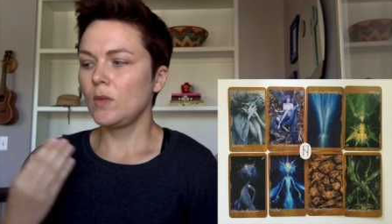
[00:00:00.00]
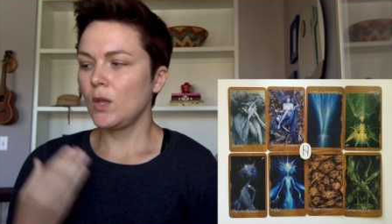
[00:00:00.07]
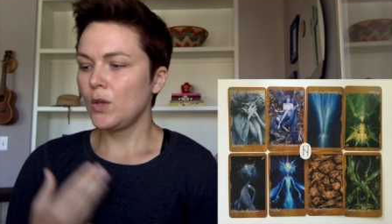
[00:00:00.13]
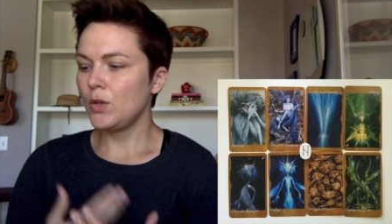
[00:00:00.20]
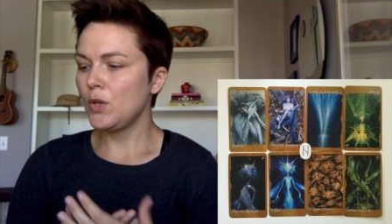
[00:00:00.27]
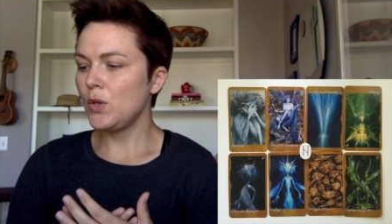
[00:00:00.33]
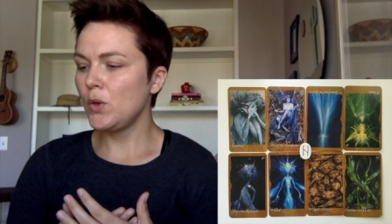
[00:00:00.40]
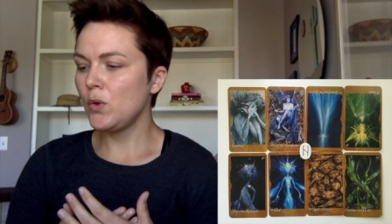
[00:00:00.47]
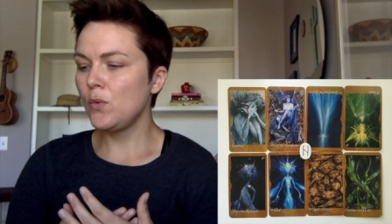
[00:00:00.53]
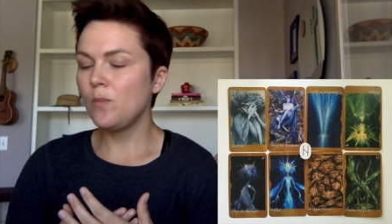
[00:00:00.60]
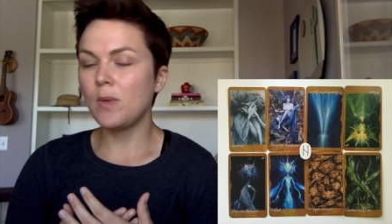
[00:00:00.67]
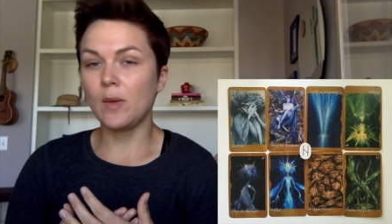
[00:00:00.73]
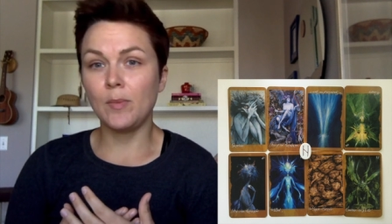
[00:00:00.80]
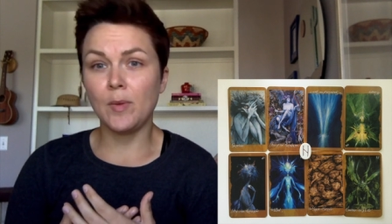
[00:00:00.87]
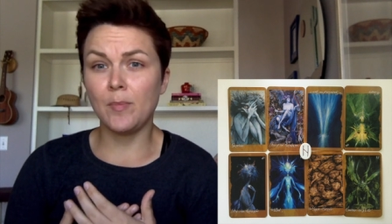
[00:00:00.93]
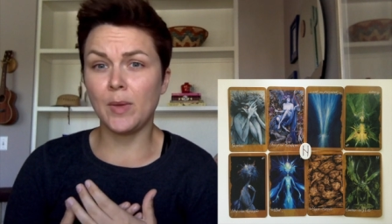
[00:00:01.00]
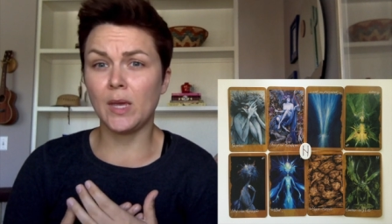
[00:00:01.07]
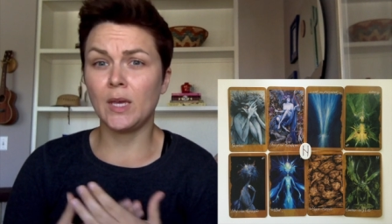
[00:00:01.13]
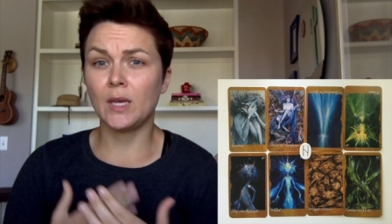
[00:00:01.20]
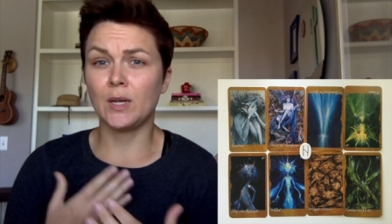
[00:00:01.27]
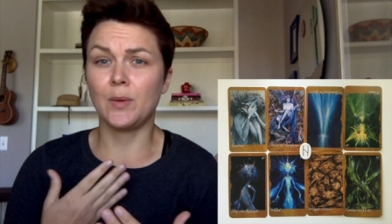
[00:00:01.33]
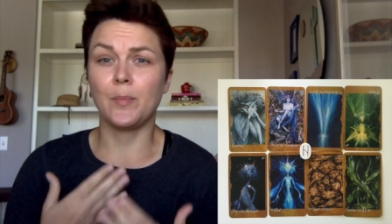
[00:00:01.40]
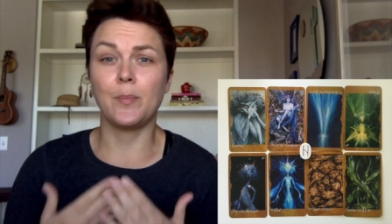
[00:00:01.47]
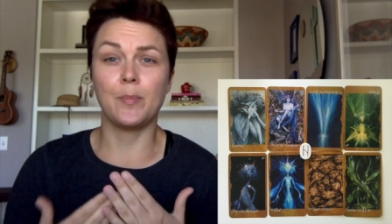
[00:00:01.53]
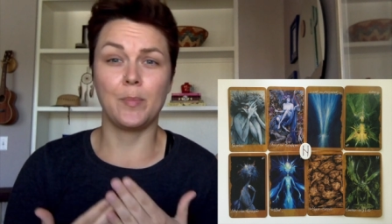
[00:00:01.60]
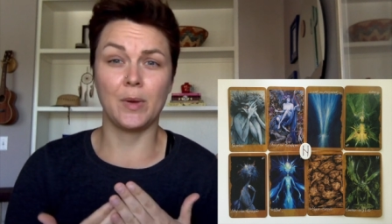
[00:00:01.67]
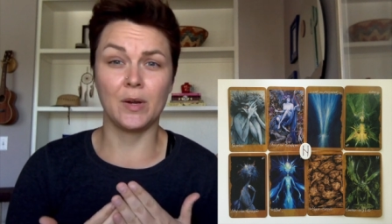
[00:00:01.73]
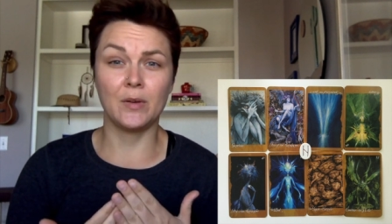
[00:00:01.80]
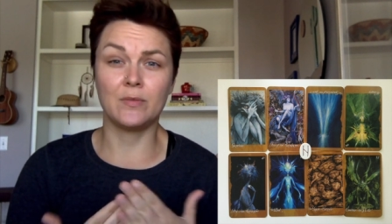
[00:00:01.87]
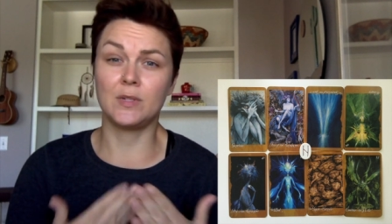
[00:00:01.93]
you maybe being in a
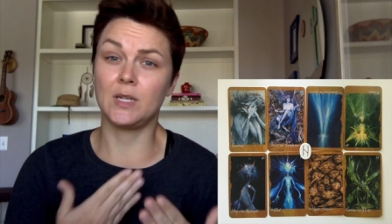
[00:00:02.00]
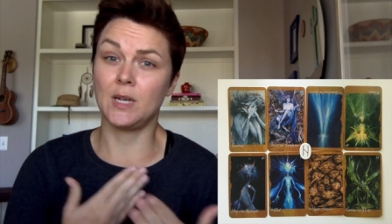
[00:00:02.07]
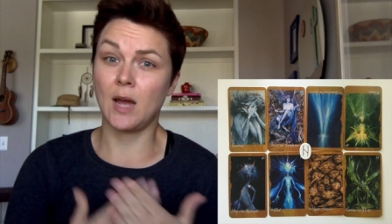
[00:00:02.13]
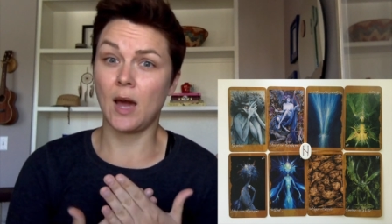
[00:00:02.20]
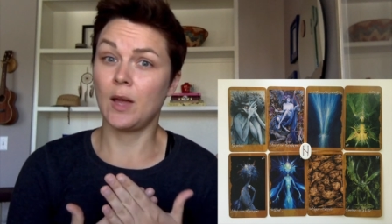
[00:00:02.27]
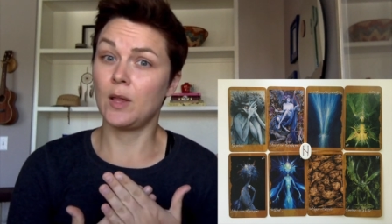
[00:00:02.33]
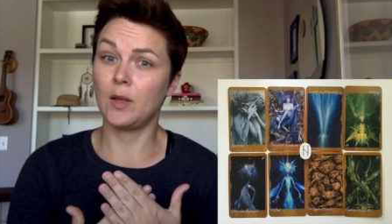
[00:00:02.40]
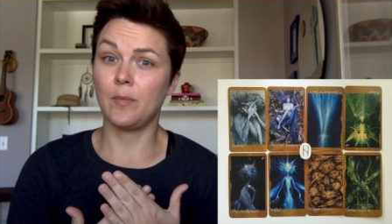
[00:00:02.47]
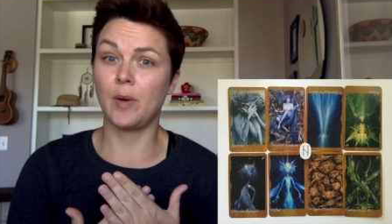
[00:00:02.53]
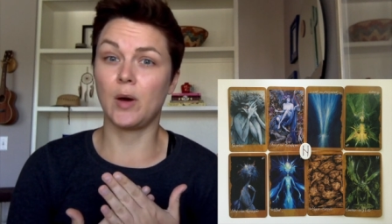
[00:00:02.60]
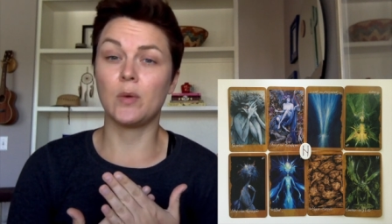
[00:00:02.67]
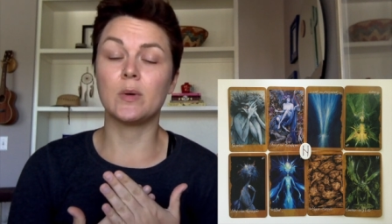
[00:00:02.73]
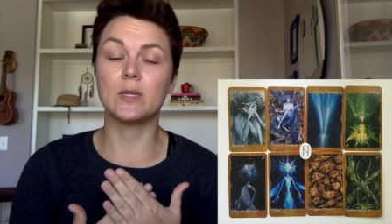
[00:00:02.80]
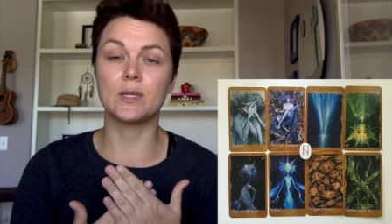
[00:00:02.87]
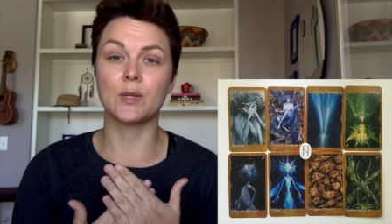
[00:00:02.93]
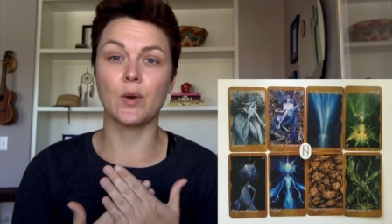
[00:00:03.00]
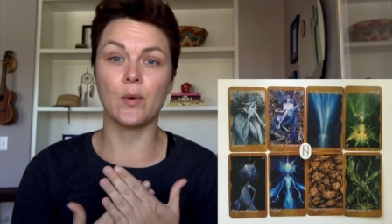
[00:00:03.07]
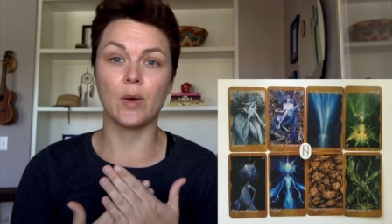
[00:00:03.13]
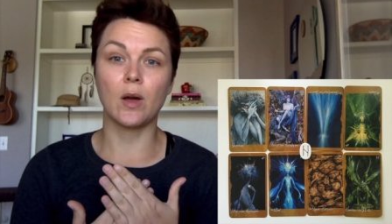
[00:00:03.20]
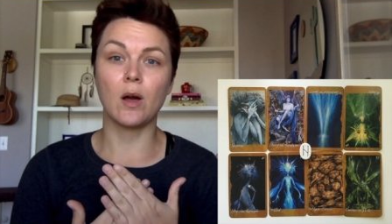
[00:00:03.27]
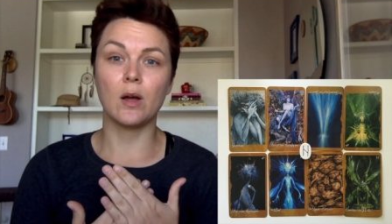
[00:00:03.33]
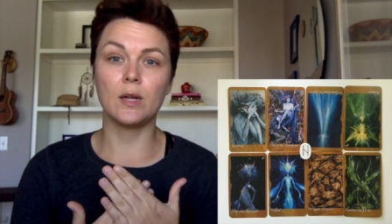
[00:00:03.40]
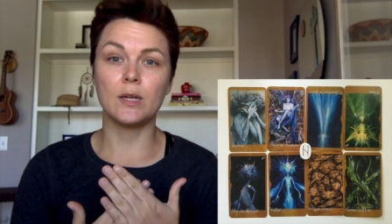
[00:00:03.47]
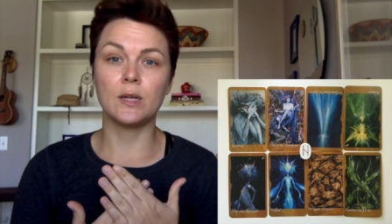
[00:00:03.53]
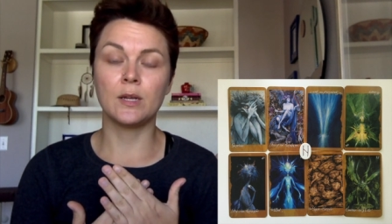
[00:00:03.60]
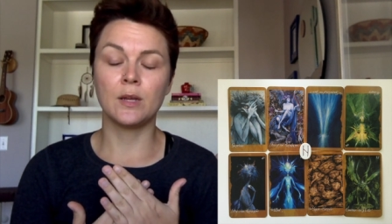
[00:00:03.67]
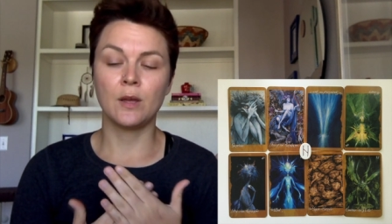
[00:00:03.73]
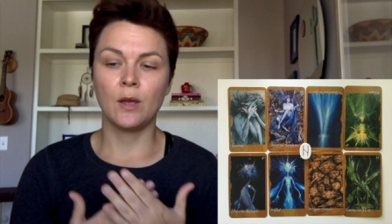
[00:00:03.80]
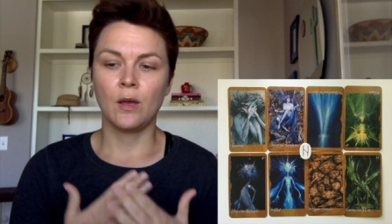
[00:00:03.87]
bit of denial about what's going on.